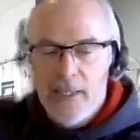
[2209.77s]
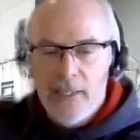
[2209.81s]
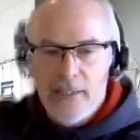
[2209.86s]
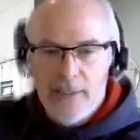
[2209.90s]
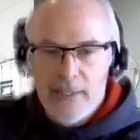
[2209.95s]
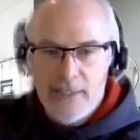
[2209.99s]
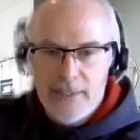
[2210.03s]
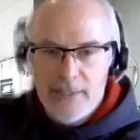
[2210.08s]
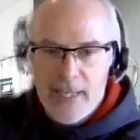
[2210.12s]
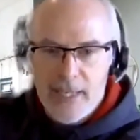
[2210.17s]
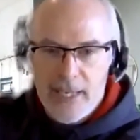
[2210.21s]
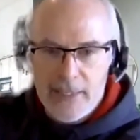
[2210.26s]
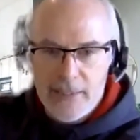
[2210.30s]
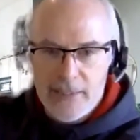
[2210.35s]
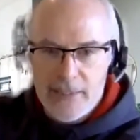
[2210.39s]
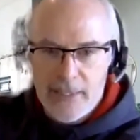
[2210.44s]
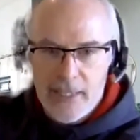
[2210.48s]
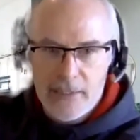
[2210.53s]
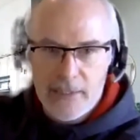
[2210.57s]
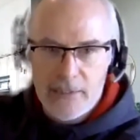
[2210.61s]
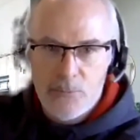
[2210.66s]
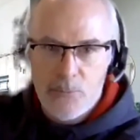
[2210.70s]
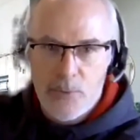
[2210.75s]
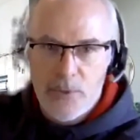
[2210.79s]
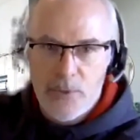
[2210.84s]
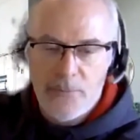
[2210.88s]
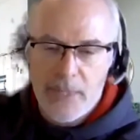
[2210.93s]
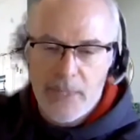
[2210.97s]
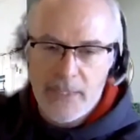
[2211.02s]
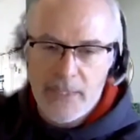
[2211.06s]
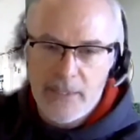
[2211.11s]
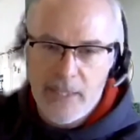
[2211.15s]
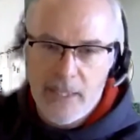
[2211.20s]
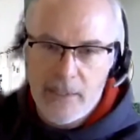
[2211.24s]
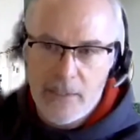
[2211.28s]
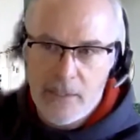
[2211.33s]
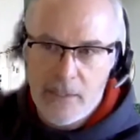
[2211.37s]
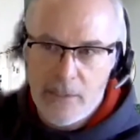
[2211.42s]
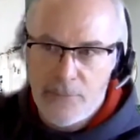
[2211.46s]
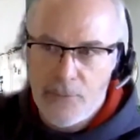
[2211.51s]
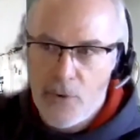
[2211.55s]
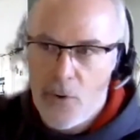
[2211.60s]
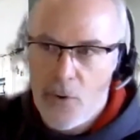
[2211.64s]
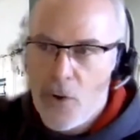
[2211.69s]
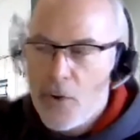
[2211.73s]
this accessed one of my
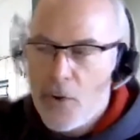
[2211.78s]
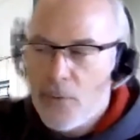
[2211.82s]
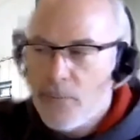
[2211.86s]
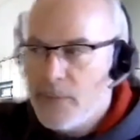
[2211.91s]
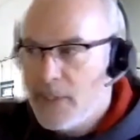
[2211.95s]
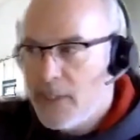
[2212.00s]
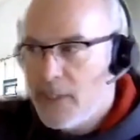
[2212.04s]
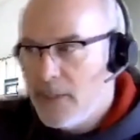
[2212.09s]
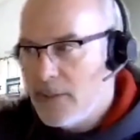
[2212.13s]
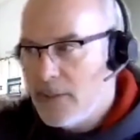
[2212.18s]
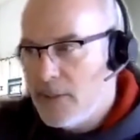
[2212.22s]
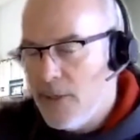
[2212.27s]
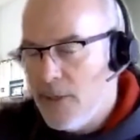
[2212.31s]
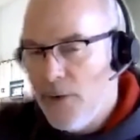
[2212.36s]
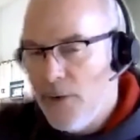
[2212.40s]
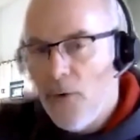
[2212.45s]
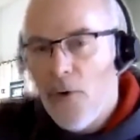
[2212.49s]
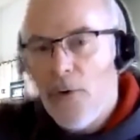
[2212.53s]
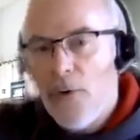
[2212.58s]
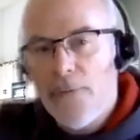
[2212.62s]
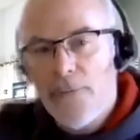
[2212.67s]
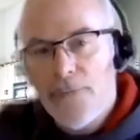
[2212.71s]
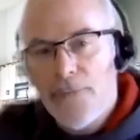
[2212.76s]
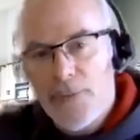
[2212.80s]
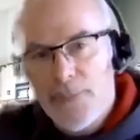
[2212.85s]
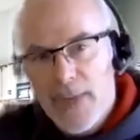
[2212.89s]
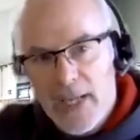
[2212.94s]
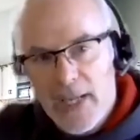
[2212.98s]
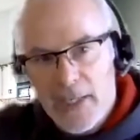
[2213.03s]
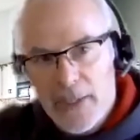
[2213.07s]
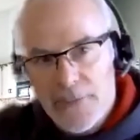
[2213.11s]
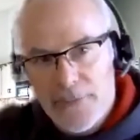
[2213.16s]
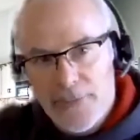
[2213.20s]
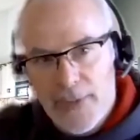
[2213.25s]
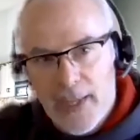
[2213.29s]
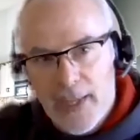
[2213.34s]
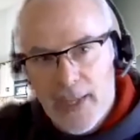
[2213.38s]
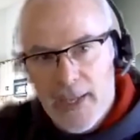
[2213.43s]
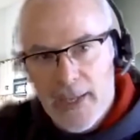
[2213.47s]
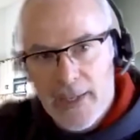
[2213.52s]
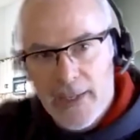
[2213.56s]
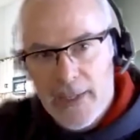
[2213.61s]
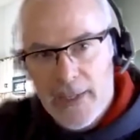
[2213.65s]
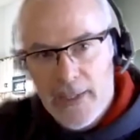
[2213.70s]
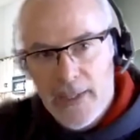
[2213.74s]
sensitive columns and it's not from any of
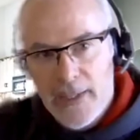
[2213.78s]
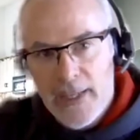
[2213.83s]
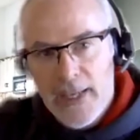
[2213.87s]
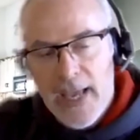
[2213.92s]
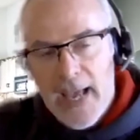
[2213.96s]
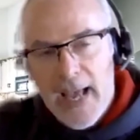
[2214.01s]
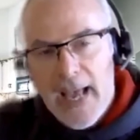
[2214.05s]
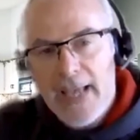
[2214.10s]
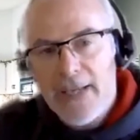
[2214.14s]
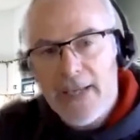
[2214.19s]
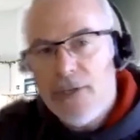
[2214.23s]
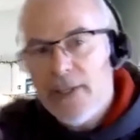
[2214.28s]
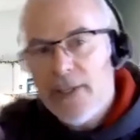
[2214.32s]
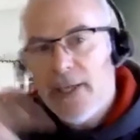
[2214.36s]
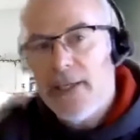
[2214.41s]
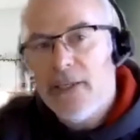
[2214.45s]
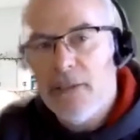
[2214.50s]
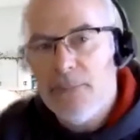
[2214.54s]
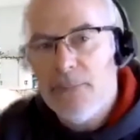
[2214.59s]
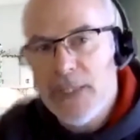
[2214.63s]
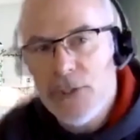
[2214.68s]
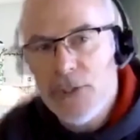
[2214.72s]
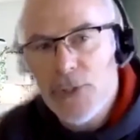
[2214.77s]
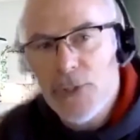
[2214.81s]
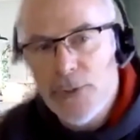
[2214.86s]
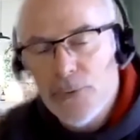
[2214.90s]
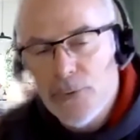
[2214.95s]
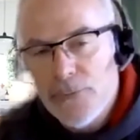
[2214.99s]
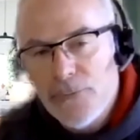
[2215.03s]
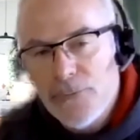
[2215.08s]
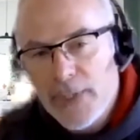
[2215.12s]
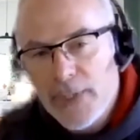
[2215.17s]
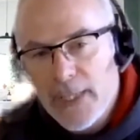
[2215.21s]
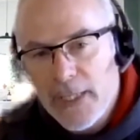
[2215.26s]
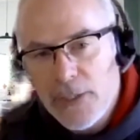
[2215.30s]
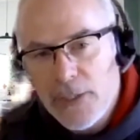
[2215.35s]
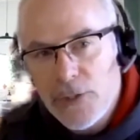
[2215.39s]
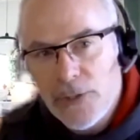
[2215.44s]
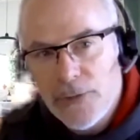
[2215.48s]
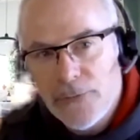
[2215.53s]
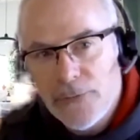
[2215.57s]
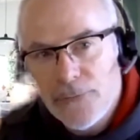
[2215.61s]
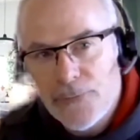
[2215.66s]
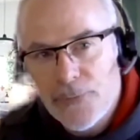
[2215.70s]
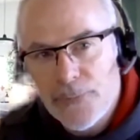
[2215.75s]
that, I could get an immediate
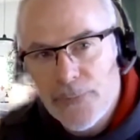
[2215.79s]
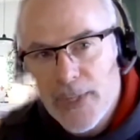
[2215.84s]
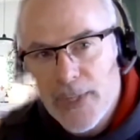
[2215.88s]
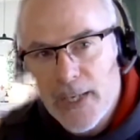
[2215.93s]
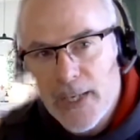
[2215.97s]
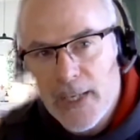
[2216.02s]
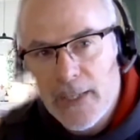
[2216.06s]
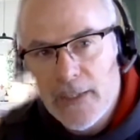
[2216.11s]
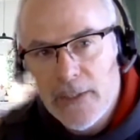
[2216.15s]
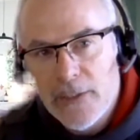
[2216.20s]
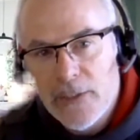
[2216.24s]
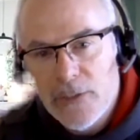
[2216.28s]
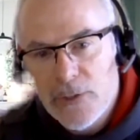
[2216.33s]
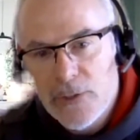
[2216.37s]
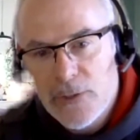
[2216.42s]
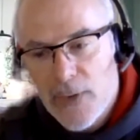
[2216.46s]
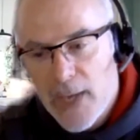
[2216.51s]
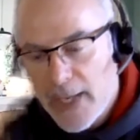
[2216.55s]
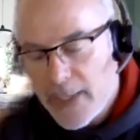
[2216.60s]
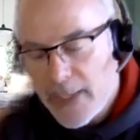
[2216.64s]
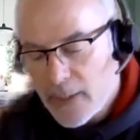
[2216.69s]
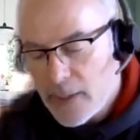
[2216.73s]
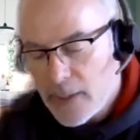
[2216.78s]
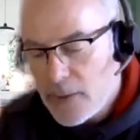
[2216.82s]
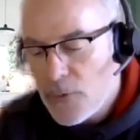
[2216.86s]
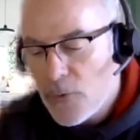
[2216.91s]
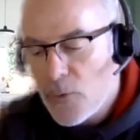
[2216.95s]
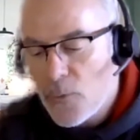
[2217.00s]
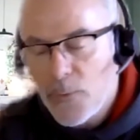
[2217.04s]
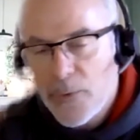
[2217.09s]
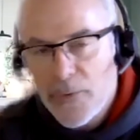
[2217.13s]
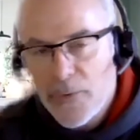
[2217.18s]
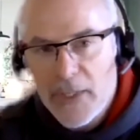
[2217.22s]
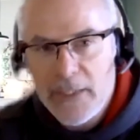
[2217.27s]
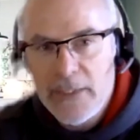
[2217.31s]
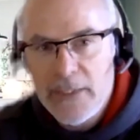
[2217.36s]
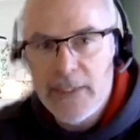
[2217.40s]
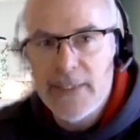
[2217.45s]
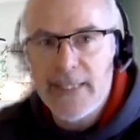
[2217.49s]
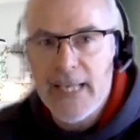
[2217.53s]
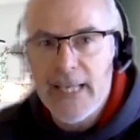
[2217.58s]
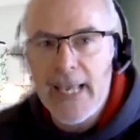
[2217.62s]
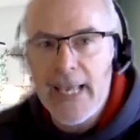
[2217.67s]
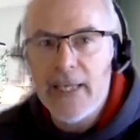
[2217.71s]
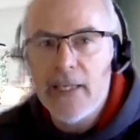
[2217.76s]
notification from that. So I can know within
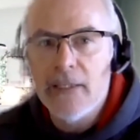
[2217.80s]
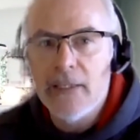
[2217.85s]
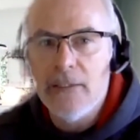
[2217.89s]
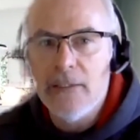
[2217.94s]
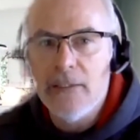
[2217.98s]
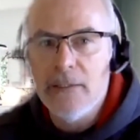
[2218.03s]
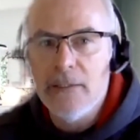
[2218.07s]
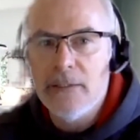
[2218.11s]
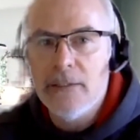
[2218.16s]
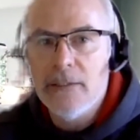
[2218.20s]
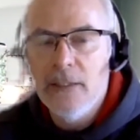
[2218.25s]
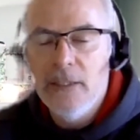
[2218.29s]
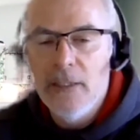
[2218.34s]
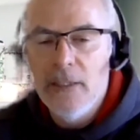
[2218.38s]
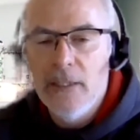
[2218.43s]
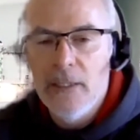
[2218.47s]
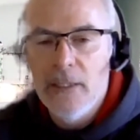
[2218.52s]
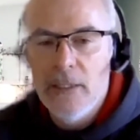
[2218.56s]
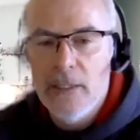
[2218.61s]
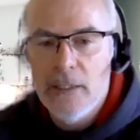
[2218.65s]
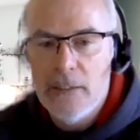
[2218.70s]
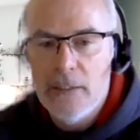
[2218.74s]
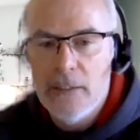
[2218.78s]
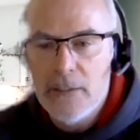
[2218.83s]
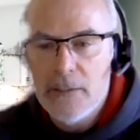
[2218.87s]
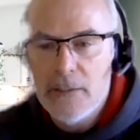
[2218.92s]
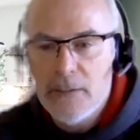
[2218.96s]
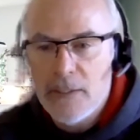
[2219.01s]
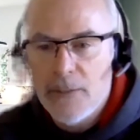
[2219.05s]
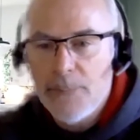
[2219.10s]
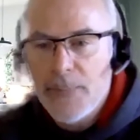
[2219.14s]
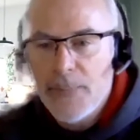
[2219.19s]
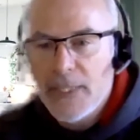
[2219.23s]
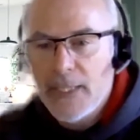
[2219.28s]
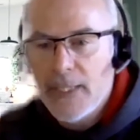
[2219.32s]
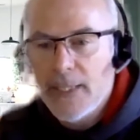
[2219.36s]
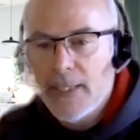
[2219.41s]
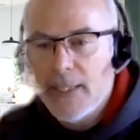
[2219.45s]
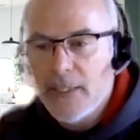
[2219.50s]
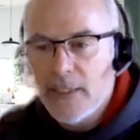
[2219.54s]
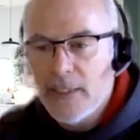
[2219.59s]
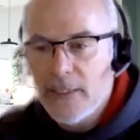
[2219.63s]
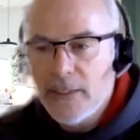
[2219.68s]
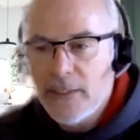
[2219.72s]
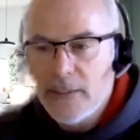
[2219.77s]
seconds that somebody
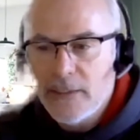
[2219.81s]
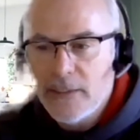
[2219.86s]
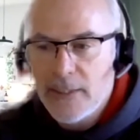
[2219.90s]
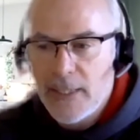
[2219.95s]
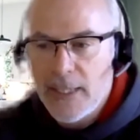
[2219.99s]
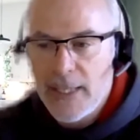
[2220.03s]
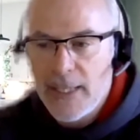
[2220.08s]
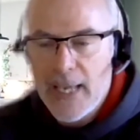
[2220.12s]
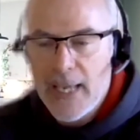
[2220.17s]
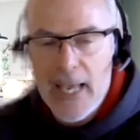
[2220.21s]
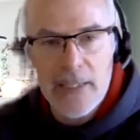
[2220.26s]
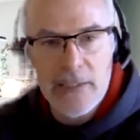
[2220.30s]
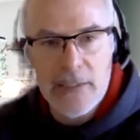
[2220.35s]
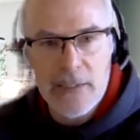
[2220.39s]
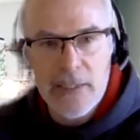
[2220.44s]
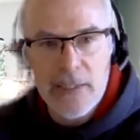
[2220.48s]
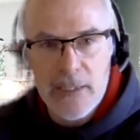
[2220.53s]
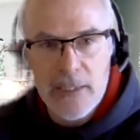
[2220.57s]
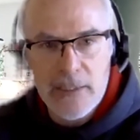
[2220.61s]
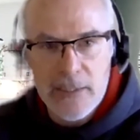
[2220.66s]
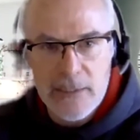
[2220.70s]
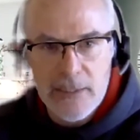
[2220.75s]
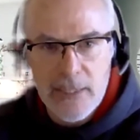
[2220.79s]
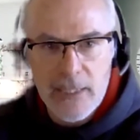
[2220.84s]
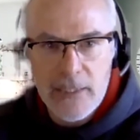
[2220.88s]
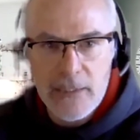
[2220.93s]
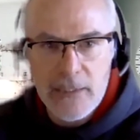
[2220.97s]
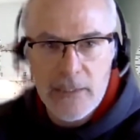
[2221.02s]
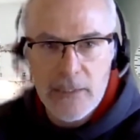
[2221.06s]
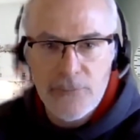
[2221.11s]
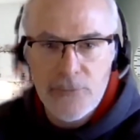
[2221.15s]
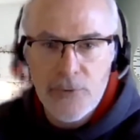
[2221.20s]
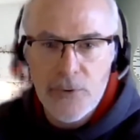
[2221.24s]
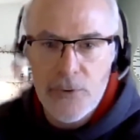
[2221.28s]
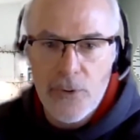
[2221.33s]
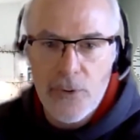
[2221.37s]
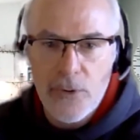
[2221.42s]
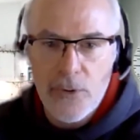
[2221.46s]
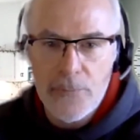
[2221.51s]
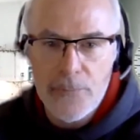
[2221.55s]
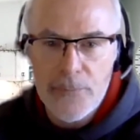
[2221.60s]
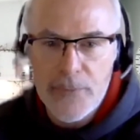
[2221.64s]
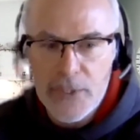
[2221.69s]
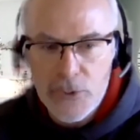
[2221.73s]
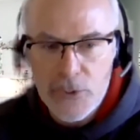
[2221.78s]
has accessed a sensitive
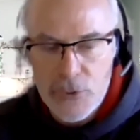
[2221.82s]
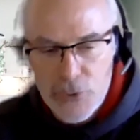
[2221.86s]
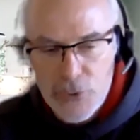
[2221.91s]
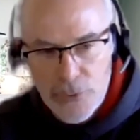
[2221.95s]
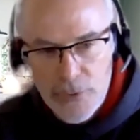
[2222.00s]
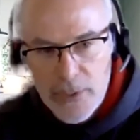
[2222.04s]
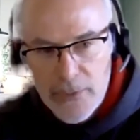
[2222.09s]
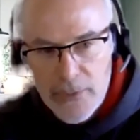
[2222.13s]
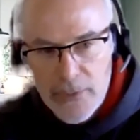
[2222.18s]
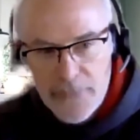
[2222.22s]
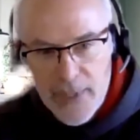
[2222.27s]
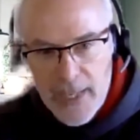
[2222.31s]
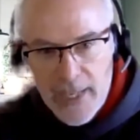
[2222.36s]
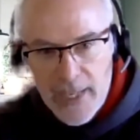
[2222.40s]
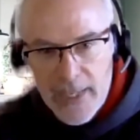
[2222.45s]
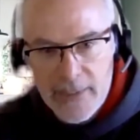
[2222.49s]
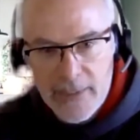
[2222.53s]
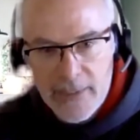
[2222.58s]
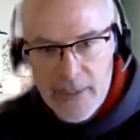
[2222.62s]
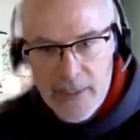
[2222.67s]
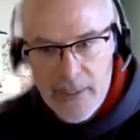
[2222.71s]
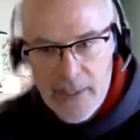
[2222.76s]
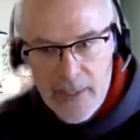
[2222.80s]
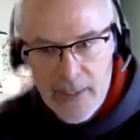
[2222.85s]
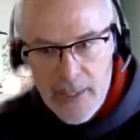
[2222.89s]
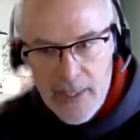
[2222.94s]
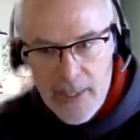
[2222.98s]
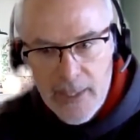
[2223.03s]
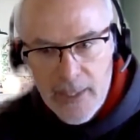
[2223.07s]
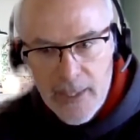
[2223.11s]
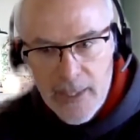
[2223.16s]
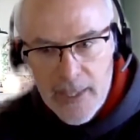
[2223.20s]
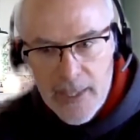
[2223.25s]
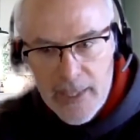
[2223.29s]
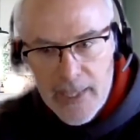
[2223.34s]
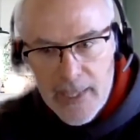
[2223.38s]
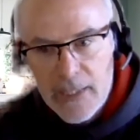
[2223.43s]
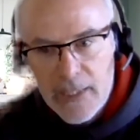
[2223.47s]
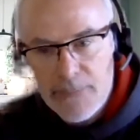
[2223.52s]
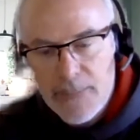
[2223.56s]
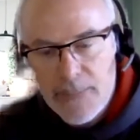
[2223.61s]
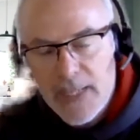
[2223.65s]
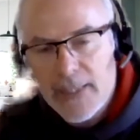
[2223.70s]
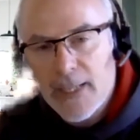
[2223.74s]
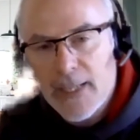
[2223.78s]
column that shouldn't have had. And I
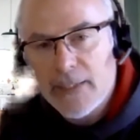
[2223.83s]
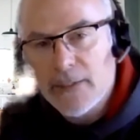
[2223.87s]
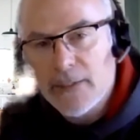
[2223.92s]
can make that